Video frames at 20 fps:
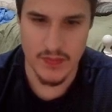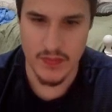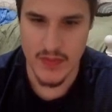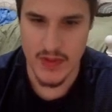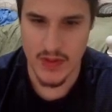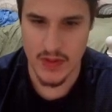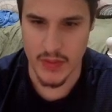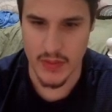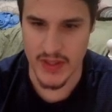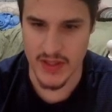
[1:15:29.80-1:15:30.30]

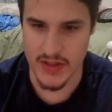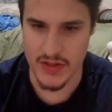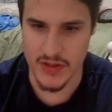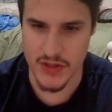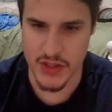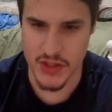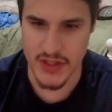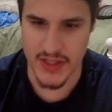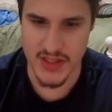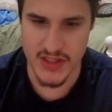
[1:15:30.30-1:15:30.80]
Wait,
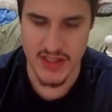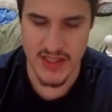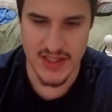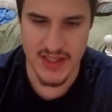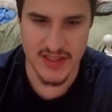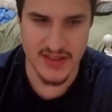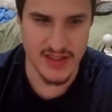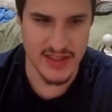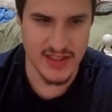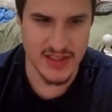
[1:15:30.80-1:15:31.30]
is
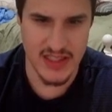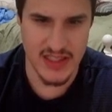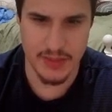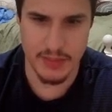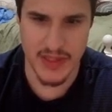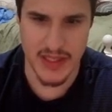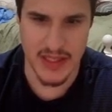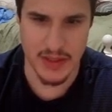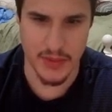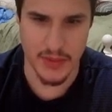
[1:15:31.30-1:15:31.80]

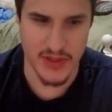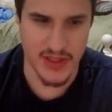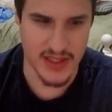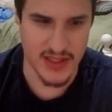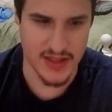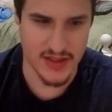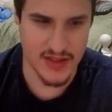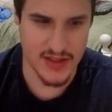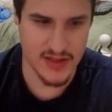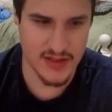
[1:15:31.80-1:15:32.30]
Nightshade able to
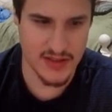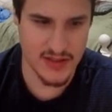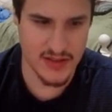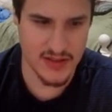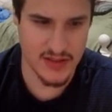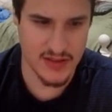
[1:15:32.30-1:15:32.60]
hit this?